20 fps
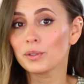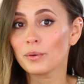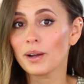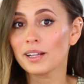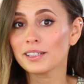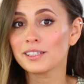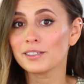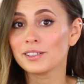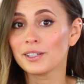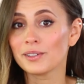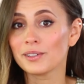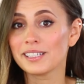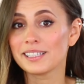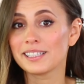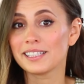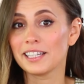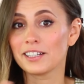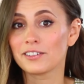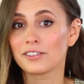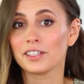Do you want to know
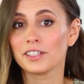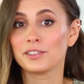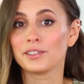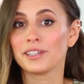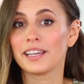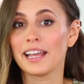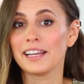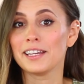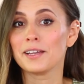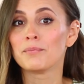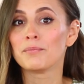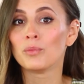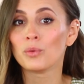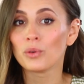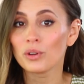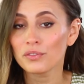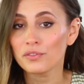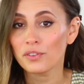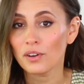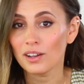the secret to gaining
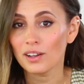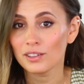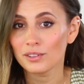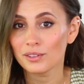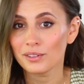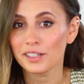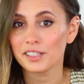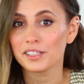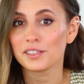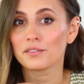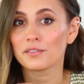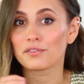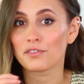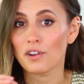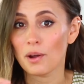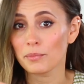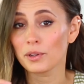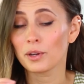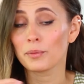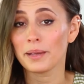more followers
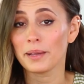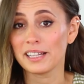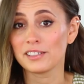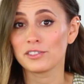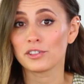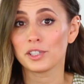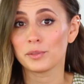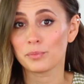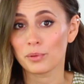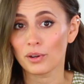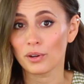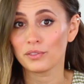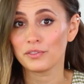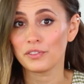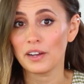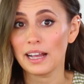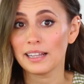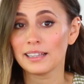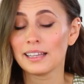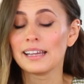from your Pinterest
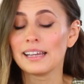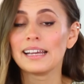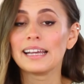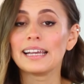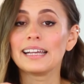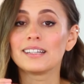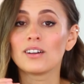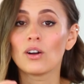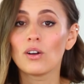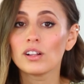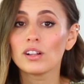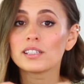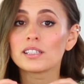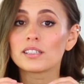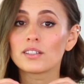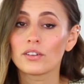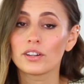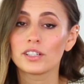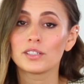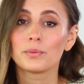profile? It all
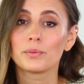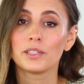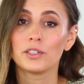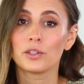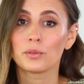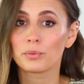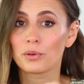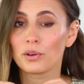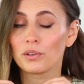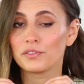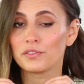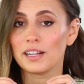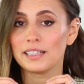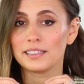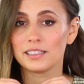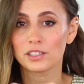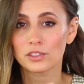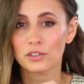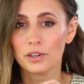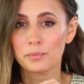starts with your
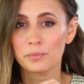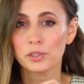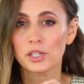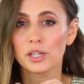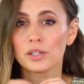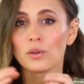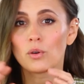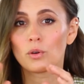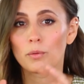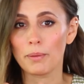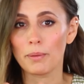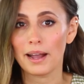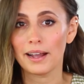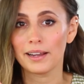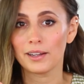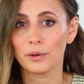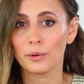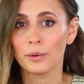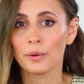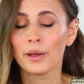profile description or
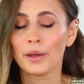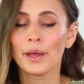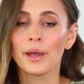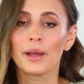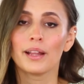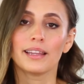bio.